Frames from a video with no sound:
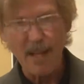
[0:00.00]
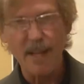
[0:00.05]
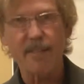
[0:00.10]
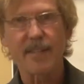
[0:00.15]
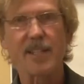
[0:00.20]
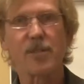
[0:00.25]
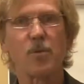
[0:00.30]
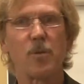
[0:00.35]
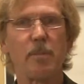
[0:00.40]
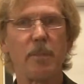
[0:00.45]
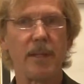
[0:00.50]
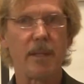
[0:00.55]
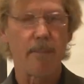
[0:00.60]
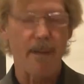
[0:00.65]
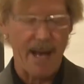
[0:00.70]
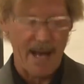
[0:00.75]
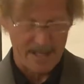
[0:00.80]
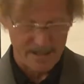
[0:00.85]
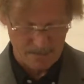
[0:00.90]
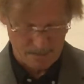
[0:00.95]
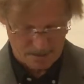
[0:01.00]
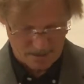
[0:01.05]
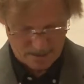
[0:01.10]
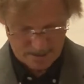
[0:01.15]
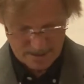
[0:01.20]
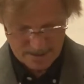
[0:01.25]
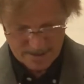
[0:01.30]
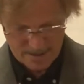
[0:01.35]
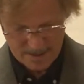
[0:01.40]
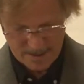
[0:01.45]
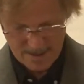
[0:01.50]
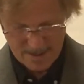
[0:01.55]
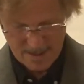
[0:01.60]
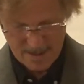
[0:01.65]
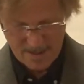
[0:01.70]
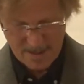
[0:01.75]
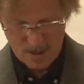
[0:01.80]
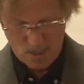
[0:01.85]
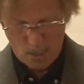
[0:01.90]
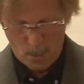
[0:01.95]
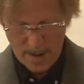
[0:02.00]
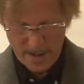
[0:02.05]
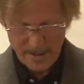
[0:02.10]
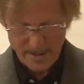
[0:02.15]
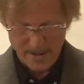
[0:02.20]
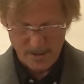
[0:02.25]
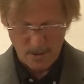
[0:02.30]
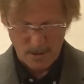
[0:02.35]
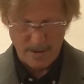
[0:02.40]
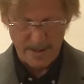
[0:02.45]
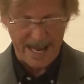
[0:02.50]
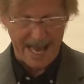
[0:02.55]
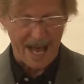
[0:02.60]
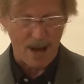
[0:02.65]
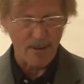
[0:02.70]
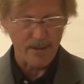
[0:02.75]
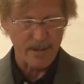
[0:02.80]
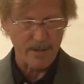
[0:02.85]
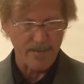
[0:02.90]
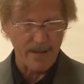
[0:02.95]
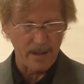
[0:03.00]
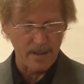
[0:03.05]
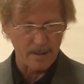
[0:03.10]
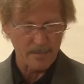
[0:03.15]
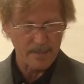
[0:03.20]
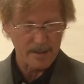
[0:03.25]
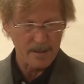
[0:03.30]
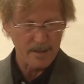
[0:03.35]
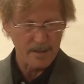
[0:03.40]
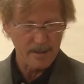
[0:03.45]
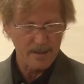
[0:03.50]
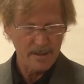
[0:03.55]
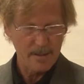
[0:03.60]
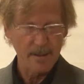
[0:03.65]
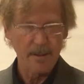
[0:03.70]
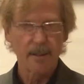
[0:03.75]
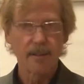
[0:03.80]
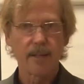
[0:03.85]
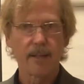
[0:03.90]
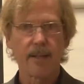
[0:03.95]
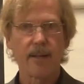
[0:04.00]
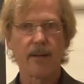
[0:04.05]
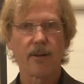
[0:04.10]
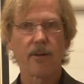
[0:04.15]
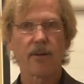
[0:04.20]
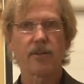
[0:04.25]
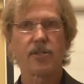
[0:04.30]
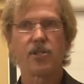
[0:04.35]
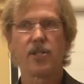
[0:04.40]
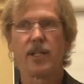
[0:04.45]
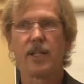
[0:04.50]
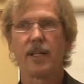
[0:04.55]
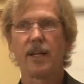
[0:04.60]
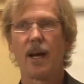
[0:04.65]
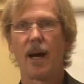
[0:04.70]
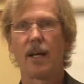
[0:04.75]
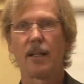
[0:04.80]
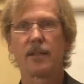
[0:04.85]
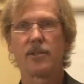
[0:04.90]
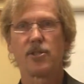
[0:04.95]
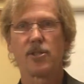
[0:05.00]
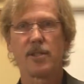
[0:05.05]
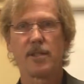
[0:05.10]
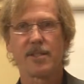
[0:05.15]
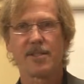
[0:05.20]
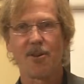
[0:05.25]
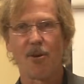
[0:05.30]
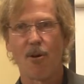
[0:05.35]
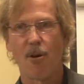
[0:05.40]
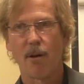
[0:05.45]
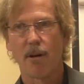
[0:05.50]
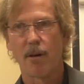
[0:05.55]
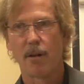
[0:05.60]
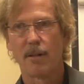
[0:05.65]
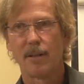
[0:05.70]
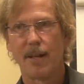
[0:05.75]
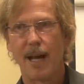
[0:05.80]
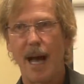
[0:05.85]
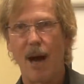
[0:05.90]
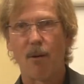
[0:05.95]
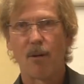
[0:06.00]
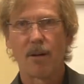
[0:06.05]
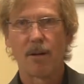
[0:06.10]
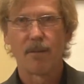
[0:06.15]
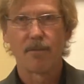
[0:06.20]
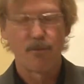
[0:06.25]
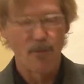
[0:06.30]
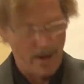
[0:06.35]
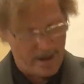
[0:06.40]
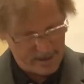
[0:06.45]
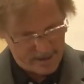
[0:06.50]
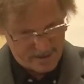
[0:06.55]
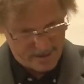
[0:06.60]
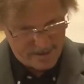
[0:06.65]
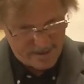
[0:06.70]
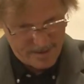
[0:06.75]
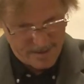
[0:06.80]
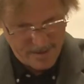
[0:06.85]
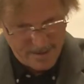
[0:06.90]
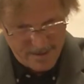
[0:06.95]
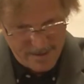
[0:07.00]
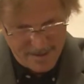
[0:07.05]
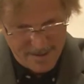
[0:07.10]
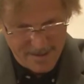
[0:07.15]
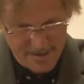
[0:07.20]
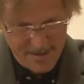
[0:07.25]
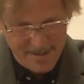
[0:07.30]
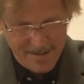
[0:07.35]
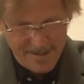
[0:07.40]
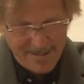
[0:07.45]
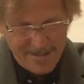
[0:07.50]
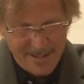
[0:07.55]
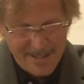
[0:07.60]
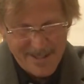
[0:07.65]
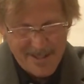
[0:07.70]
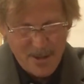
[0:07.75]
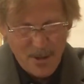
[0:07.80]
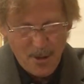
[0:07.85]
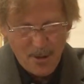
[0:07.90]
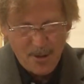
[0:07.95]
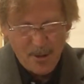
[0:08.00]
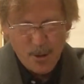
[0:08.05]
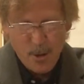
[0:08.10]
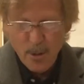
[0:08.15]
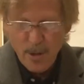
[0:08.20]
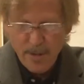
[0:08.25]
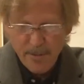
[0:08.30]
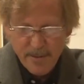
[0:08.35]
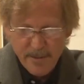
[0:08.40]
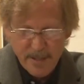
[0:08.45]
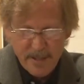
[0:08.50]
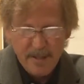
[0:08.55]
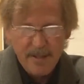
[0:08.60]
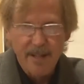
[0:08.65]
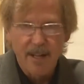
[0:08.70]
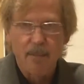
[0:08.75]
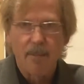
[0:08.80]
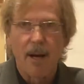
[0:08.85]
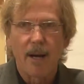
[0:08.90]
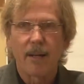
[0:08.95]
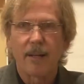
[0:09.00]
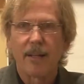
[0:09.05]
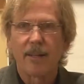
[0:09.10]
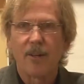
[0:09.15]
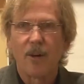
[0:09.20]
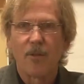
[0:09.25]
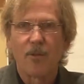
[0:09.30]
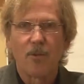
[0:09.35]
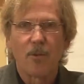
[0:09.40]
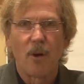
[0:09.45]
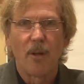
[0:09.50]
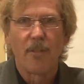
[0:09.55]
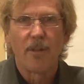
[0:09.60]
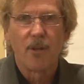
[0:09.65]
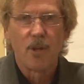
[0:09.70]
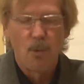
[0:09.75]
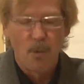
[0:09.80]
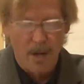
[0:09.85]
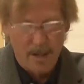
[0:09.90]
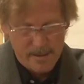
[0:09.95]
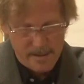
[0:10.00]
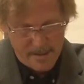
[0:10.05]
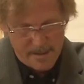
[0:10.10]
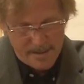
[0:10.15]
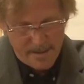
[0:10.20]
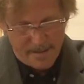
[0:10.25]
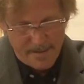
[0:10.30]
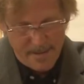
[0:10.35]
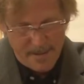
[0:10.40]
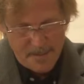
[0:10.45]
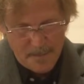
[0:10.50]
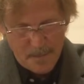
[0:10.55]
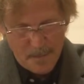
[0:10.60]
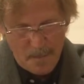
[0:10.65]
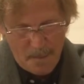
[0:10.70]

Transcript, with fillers: This would be the past part. it's stored and how it developed. Here, genealogies are our friend. The historical drift, and I'm not going to go through all the nuances of it,